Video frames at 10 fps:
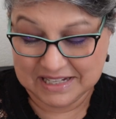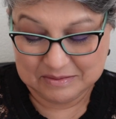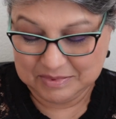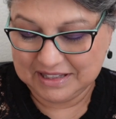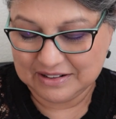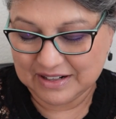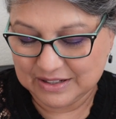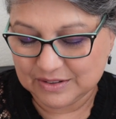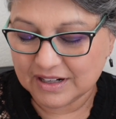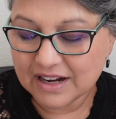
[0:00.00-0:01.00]
things, but they're
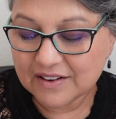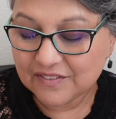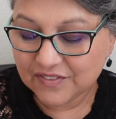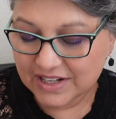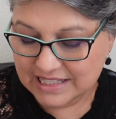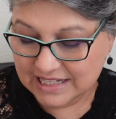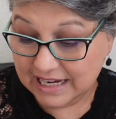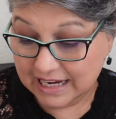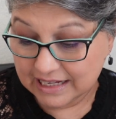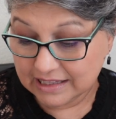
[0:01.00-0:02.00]
cute.
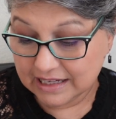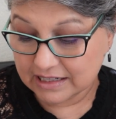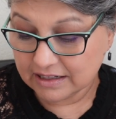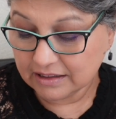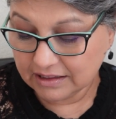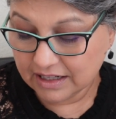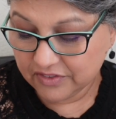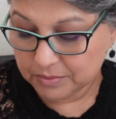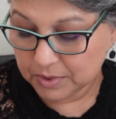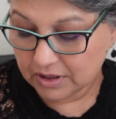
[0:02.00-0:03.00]
Fuzzy Alien,
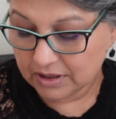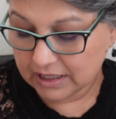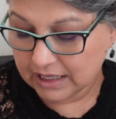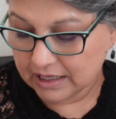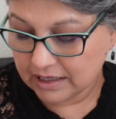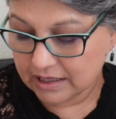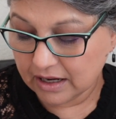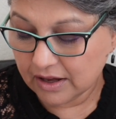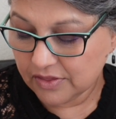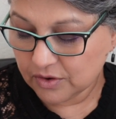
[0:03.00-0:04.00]
lovable in an
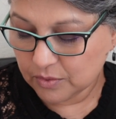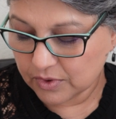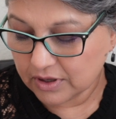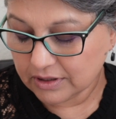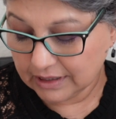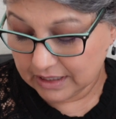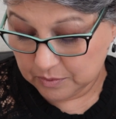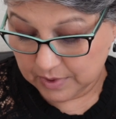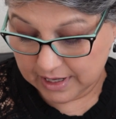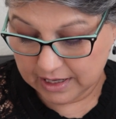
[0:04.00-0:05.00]

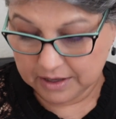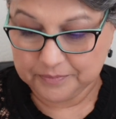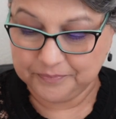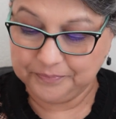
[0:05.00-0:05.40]
otherworldly way